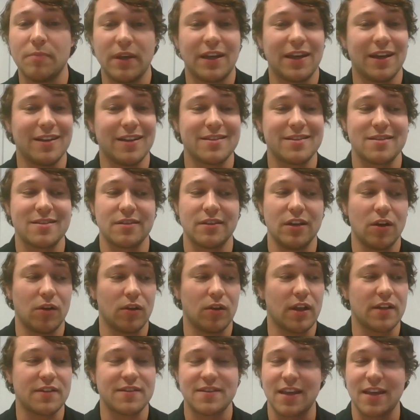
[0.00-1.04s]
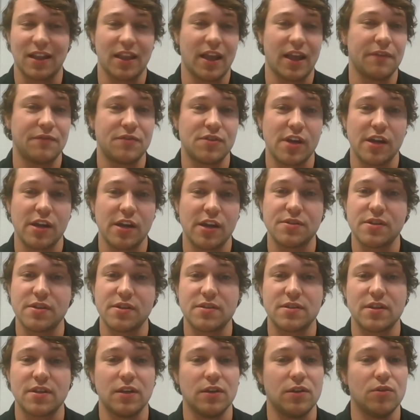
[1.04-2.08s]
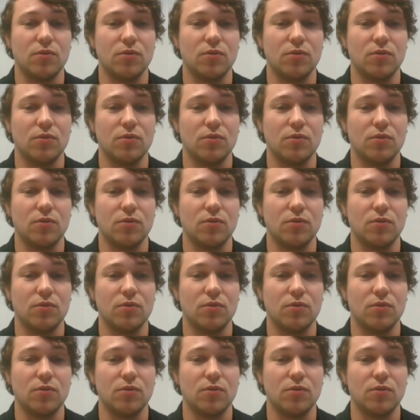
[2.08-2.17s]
because, let's say life changes and